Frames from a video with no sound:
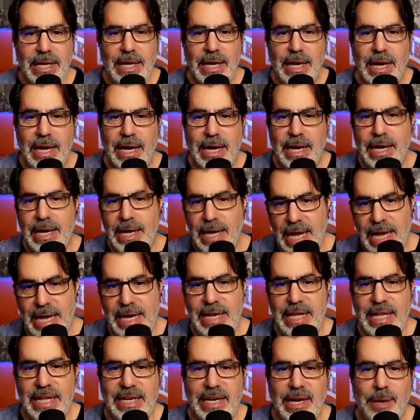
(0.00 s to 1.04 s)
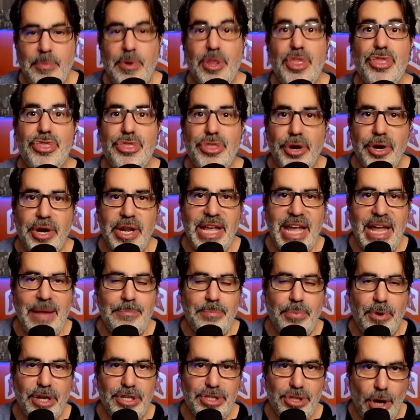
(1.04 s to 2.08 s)
and he ended up with 38
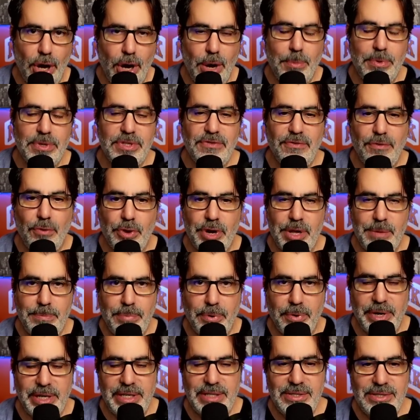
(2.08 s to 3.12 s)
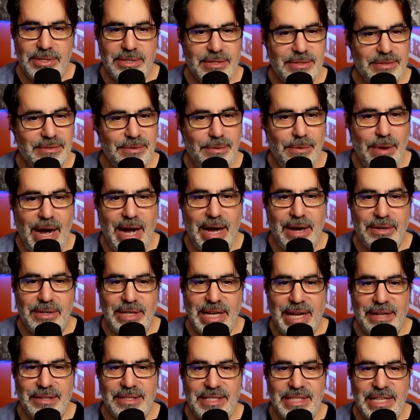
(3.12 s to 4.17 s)
points, almost 40 points. Wow,
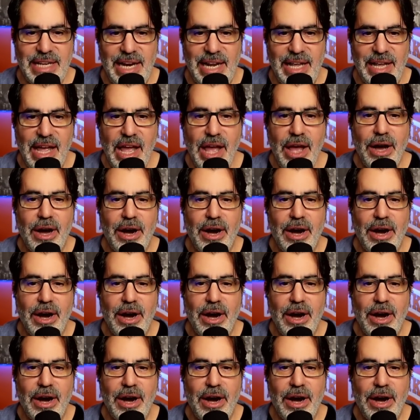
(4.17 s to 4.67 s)
outstanding.